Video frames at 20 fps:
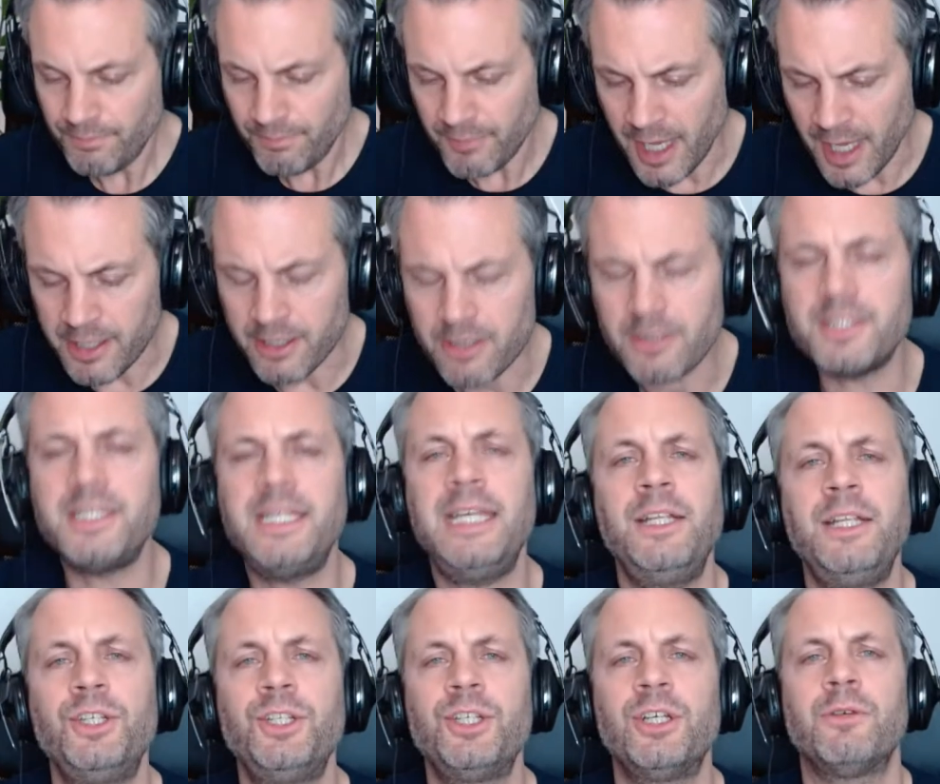and our
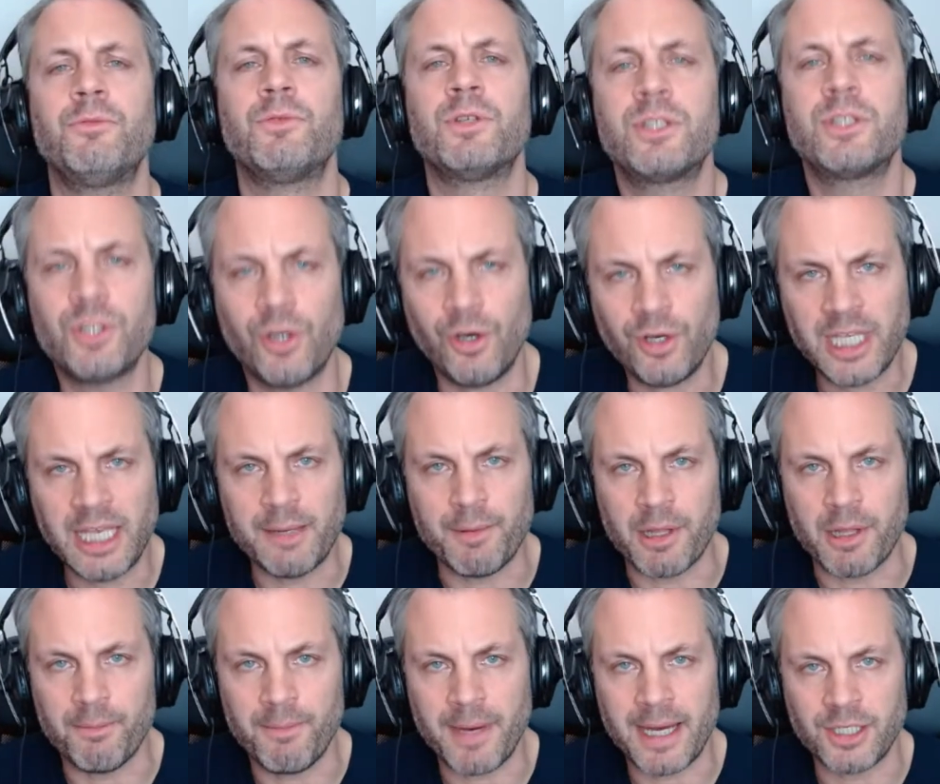teacher was talking about
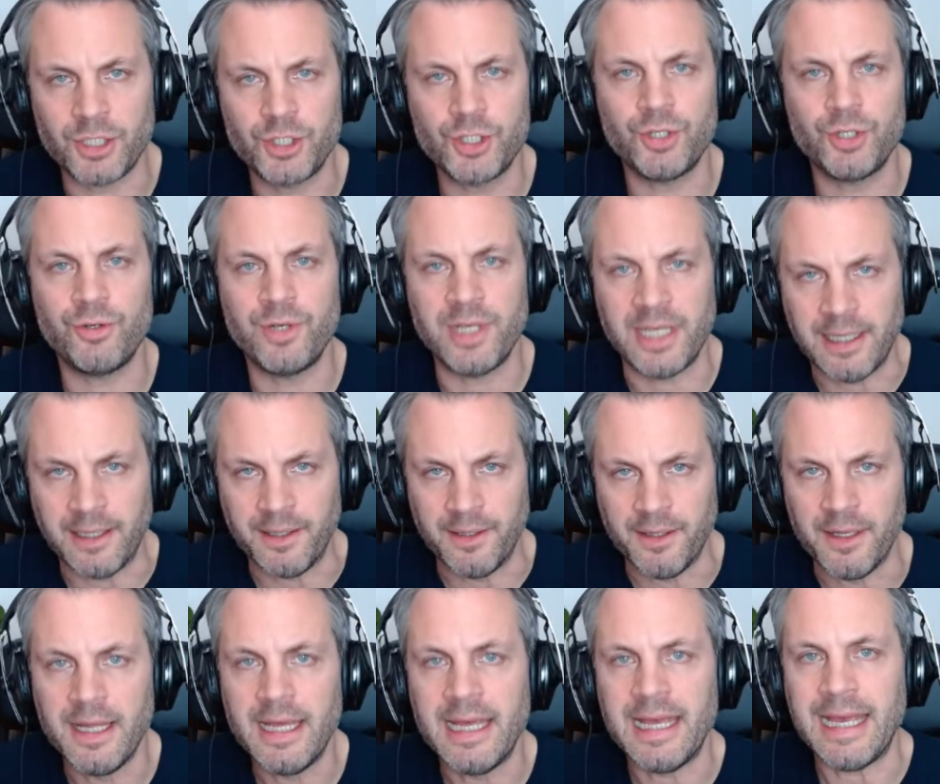the Manchurian
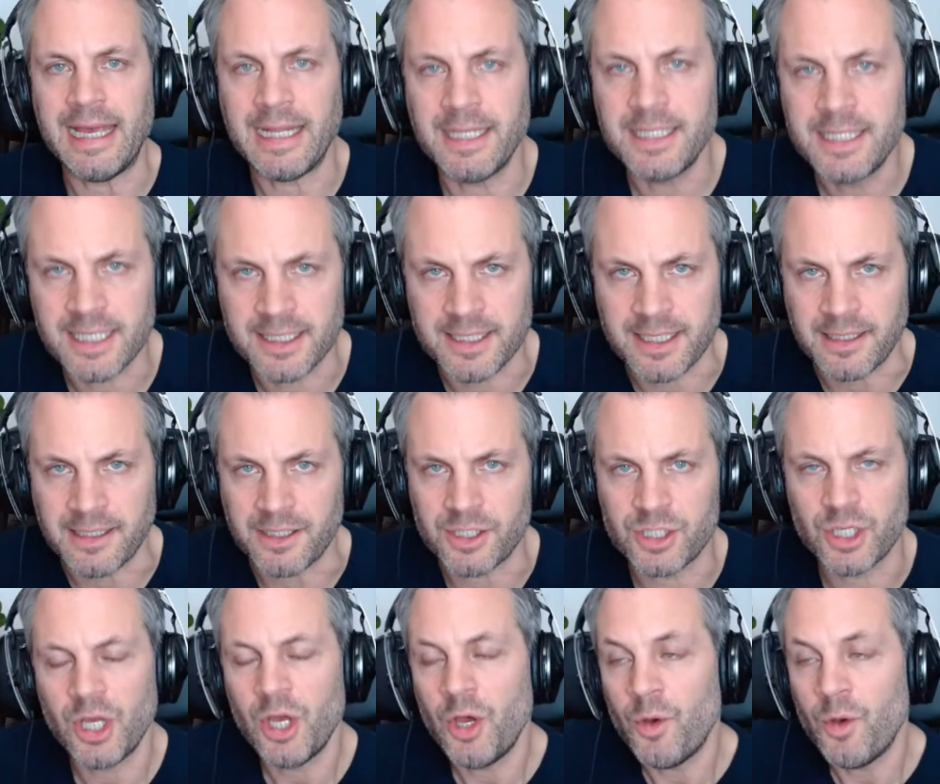incident,